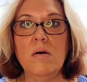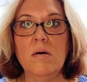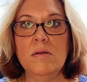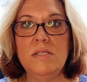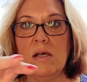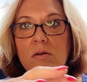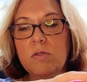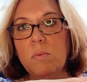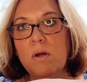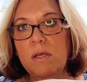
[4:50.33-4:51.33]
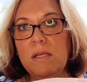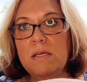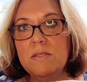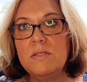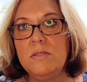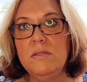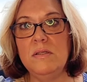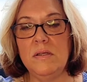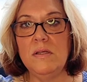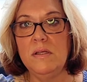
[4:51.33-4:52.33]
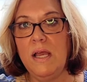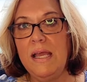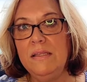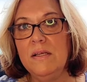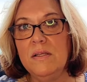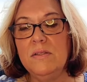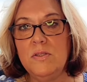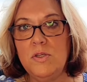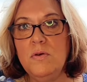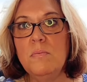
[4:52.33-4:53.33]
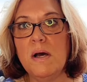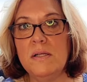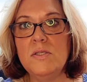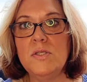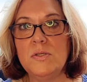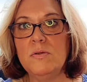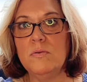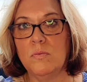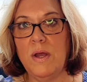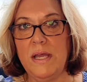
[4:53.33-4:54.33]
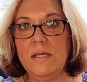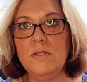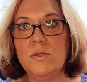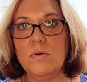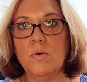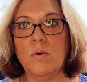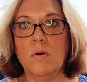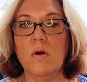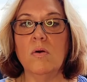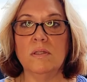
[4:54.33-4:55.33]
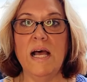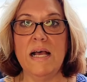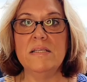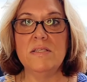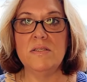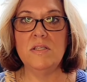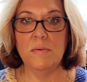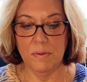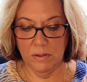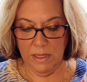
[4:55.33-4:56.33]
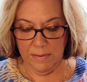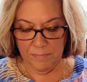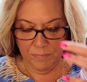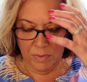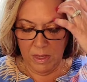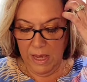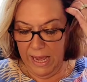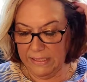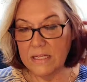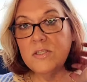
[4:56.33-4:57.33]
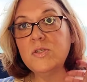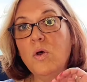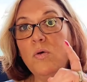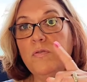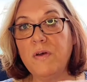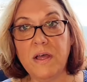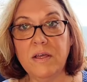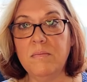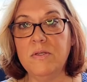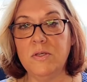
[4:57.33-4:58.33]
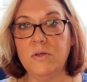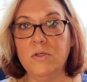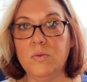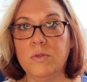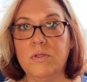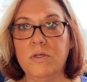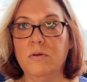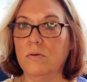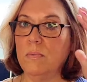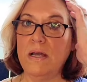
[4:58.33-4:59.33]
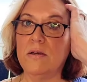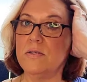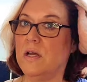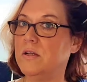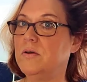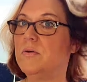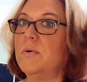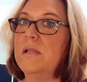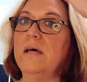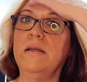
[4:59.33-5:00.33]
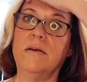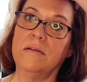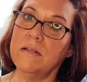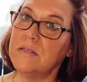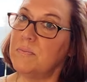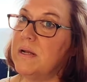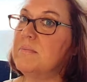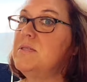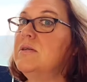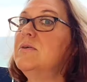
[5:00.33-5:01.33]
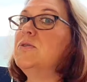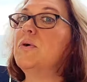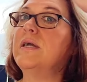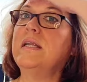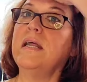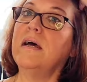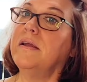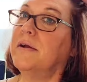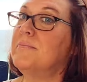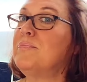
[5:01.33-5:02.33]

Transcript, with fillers: Seller's market is in the, the two months range or, or less typically. And then sold volume is a huge one too. My hair is not doing well out here in this, but I'm still enjoying it out here.